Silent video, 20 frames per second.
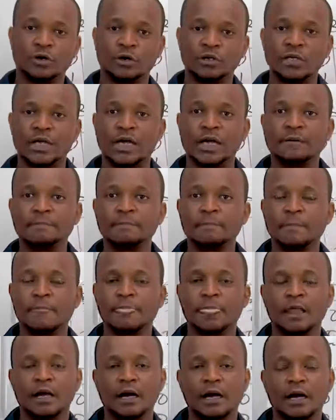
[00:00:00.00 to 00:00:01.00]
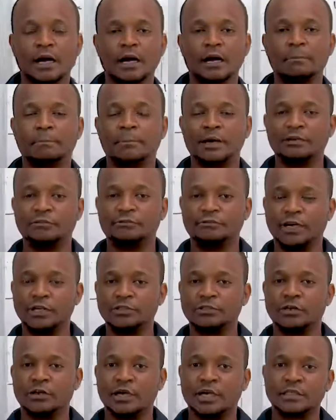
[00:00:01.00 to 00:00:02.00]
other
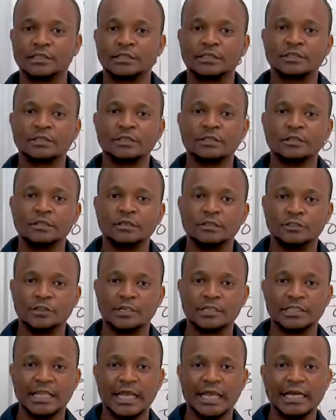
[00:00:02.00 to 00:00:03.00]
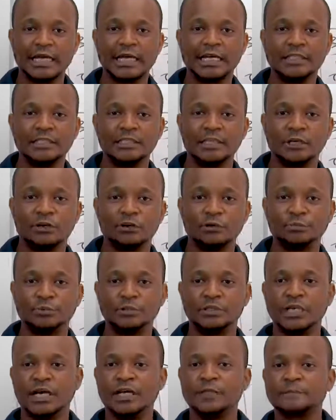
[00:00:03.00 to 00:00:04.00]
manufacturers. Just like learning a
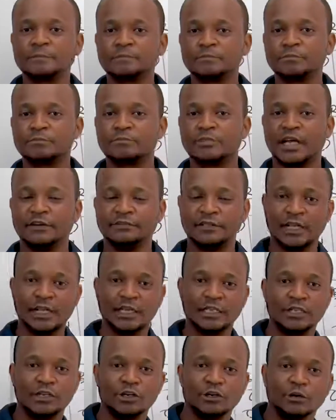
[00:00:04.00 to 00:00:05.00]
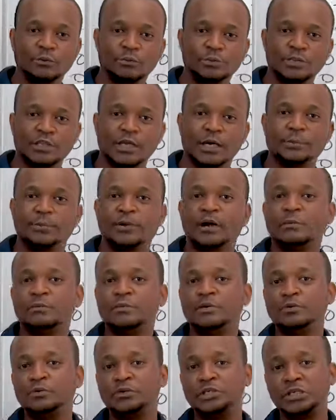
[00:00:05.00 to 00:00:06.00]
computer. After learning a computer,
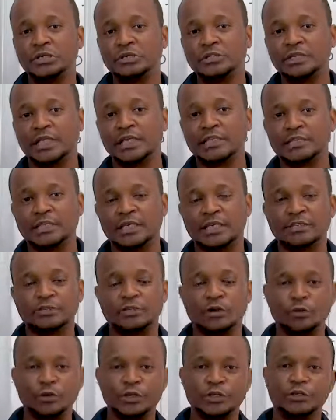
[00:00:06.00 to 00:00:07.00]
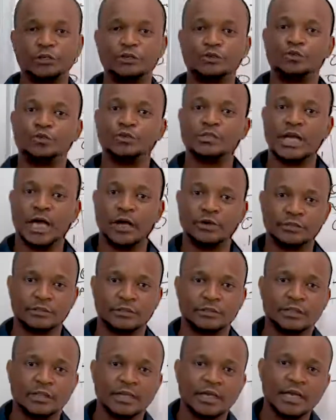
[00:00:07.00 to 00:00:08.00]
probably Windows 98 or Windows
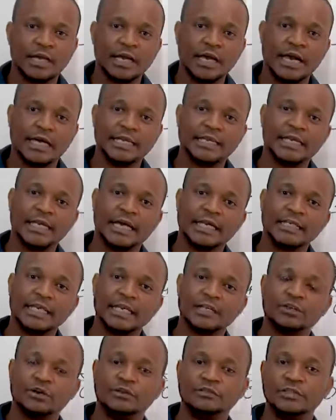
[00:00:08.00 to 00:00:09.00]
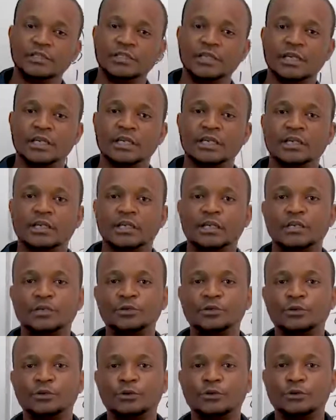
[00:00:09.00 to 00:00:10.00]
2000. And then at the end of the day,
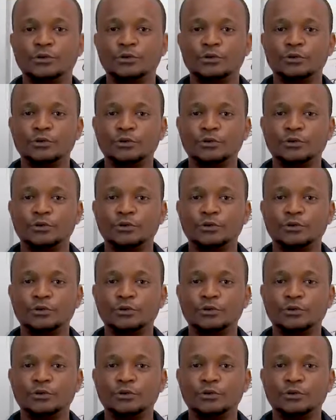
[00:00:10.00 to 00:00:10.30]
you